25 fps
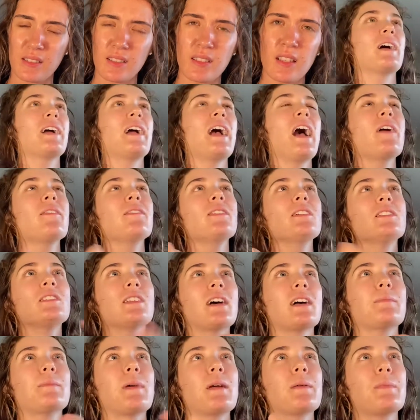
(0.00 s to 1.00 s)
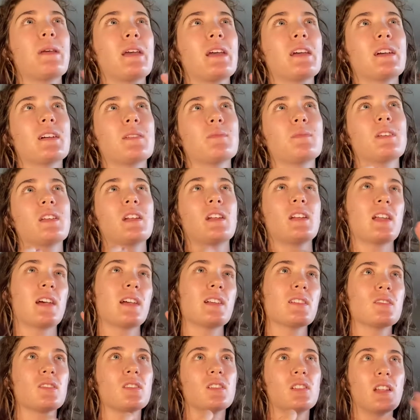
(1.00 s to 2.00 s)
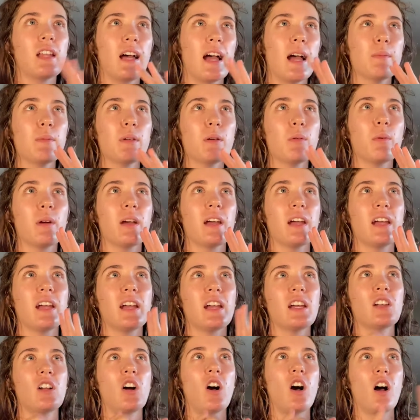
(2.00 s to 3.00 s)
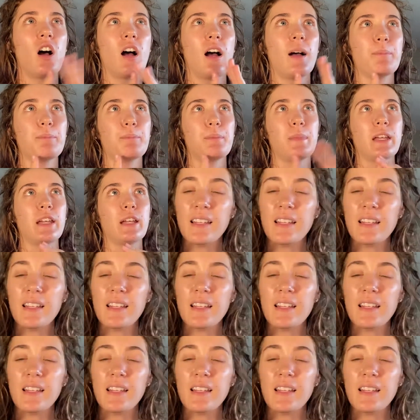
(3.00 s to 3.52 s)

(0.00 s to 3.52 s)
I haven't done my makeup in a nice glammy way in a hot minute.